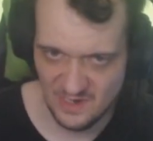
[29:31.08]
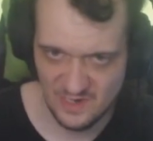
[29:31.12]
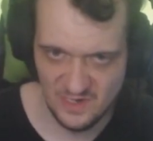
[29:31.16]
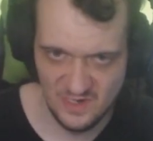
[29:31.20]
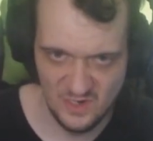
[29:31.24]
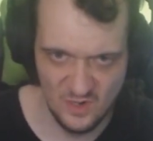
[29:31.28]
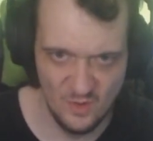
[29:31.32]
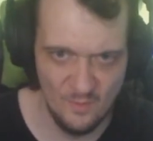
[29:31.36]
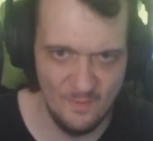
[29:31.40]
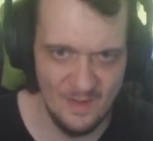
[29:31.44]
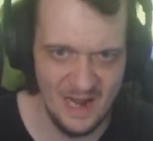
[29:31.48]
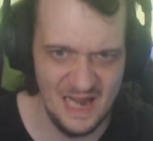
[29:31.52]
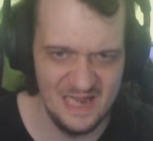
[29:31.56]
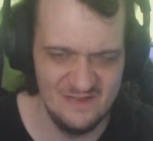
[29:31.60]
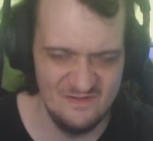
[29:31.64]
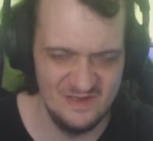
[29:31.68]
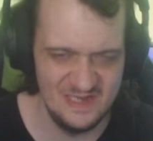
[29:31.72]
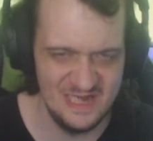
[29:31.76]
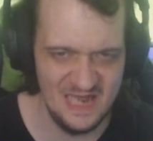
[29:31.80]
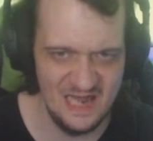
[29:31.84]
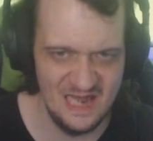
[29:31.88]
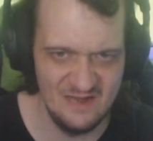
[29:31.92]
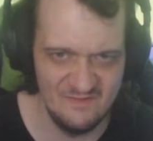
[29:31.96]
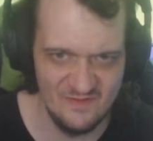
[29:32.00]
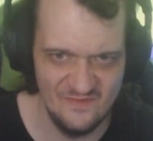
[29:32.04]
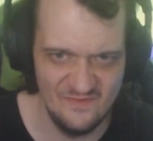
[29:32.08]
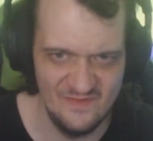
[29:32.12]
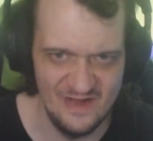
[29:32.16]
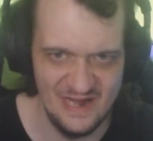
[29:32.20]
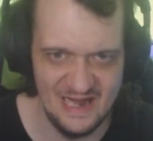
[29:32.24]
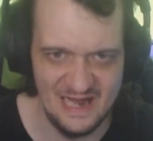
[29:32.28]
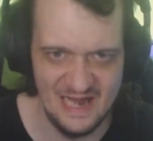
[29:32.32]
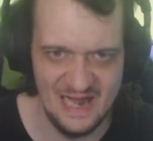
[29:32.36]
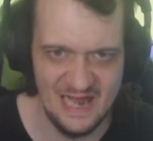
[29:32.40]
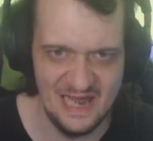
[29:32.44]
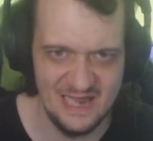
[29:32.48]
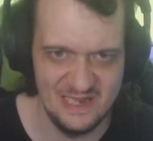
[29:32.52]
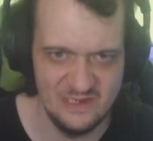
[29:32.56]
Your mind was
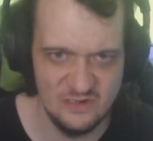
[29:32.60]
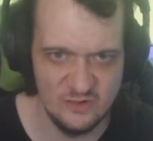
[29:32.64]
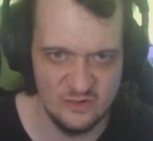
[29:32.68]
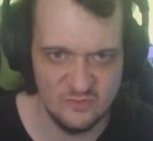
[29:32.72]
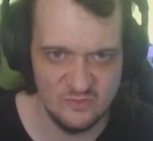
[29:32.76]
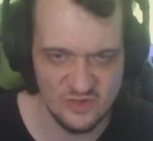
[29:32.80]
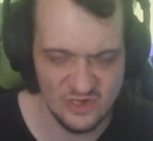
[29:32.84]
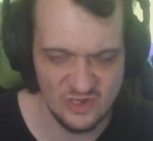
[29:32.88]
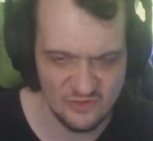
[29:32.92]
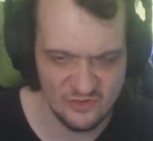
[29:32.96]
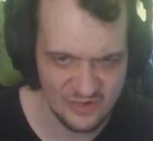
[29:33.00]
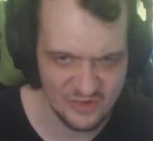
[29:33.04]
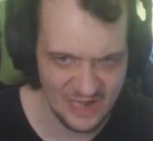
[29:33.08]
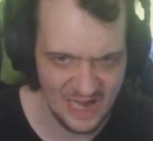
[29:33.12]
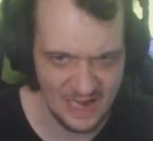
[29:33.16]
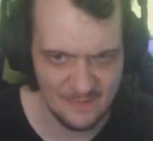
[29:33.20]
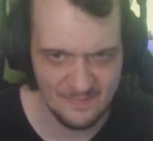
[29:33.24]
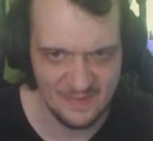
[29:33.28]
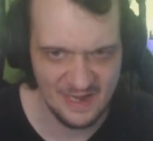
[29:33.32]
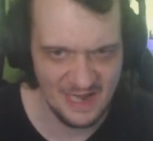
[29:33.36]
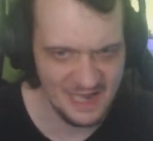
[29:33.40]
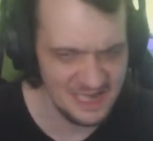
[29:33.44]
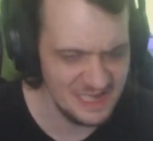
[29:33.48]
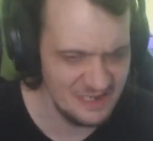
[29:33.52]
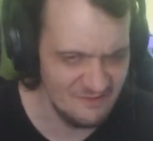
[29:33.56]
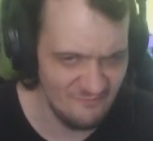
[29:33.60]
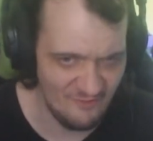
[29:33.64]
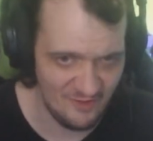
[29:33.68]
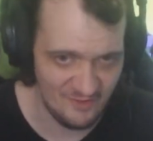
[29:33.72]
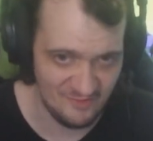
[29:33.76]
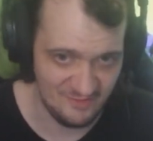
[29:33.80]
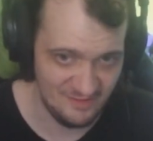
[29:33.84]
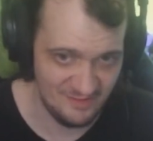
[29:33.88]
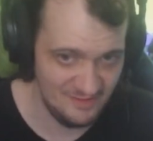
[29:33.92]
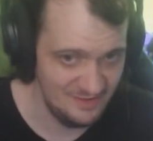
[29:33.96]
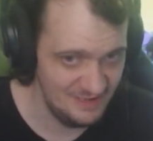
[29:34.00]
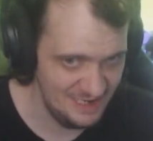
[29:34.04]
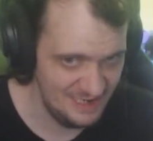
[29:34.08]
everywhere and you couldn't help
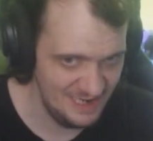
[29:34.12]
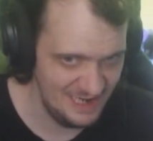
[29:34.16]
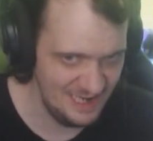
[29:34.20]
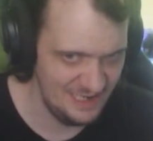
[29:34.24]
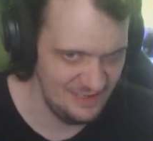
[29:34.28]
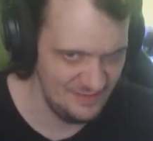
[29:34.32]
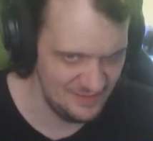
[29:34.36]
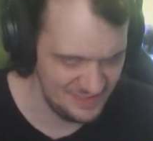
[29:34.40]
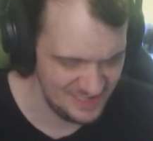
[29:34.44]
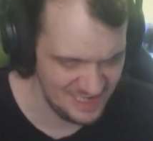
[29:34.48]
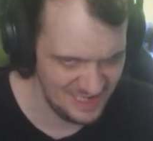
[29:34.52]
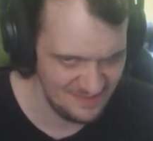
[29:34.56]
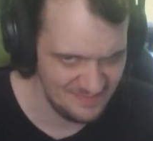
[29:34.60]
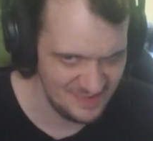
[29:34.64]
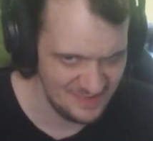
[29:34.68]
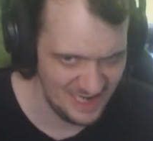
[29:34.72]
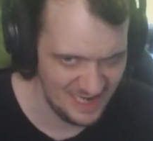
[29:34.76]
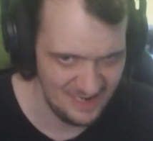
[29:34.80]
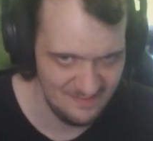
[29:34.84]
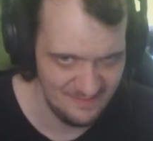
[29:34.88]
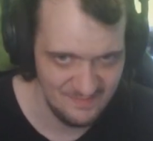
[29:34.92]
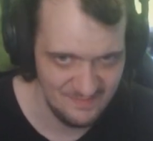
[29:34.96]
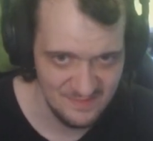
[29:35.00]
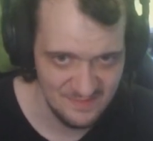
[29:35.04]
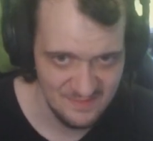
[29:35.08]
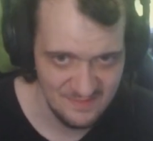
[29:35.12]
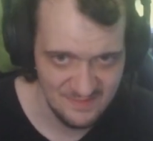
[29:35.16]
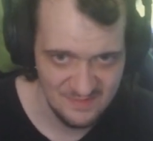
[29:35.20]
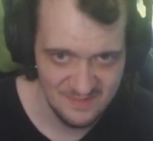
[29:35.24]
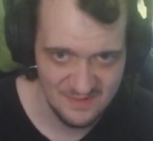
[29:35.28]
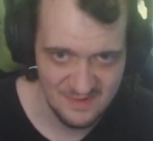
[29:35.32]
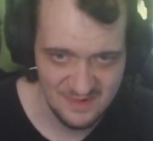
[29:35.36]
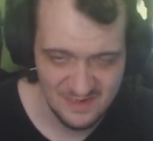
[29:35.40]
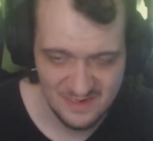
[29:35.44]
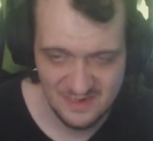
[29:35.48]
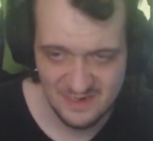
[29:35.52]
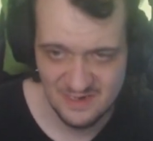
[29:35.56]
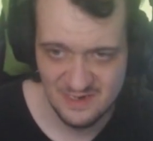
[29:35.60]
anyone at the same time.
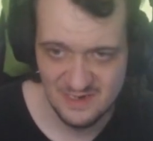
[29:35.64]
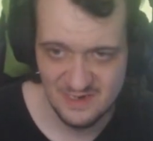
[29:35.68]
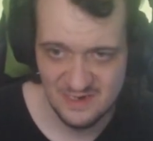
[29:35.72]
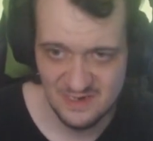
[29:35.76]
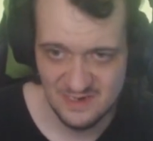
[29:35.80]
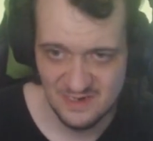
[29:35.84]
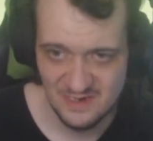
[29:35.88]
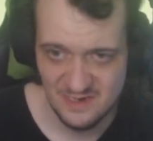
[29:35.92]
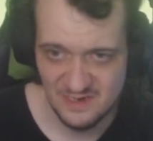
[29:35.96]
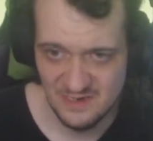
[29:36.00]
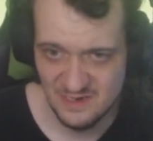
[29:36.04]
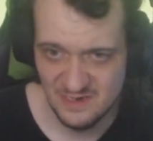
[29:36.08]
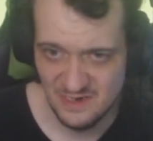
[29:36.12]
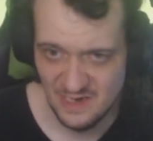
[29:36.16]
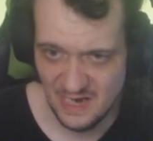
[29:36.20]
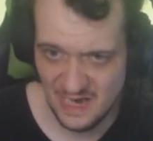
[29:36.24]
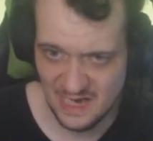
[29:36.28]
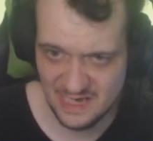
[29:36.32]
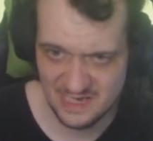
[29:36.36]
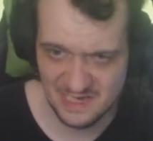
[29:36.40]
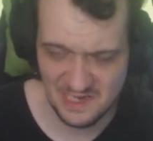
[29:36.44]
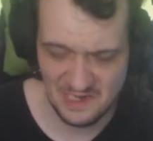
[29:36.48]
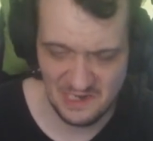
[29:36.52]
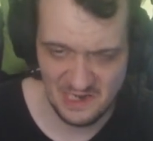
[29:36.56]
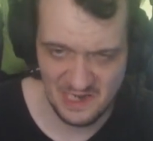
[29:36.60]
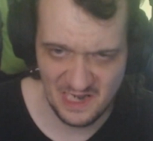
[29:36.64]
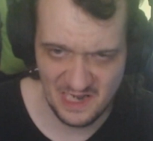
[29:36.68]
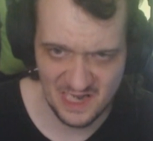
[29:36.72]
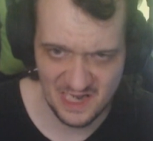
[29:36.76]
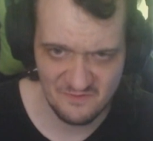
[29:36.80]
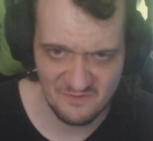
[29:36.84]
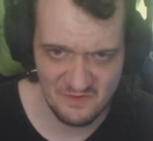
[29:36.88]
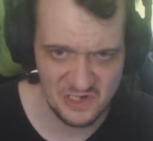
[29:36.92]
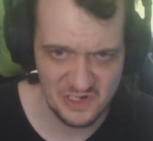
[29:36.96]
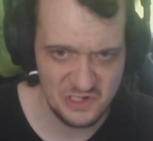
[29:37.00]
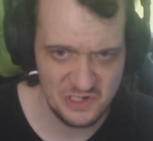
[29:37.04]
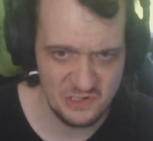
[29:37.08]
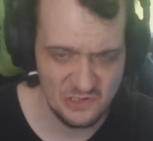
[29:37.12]
It
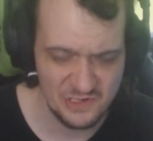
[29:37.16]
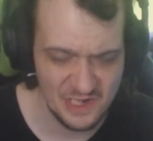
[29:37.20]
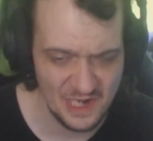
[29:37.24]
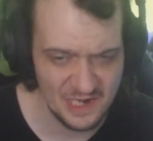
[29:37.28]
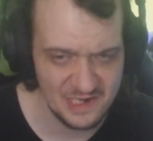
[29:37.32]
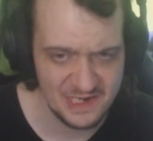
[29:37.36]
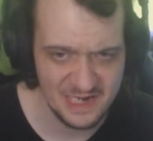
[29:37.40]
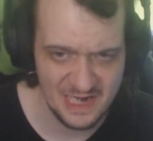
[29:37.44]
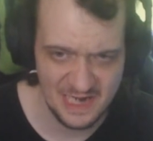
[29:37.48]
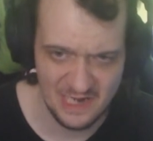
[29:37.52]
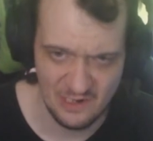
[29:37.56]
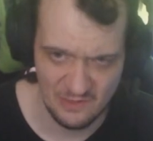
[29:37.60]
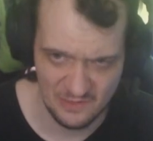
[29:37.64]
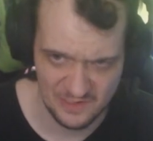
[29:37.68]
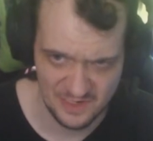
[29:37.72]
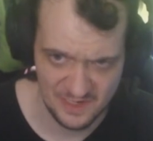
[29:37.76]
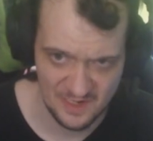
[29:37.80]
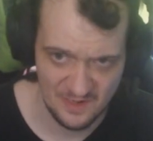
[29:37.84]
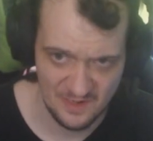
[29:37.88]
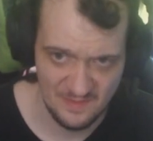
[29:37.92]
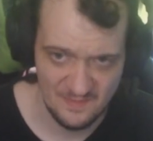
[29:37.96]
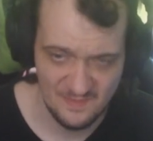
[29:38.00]
was a total chaos.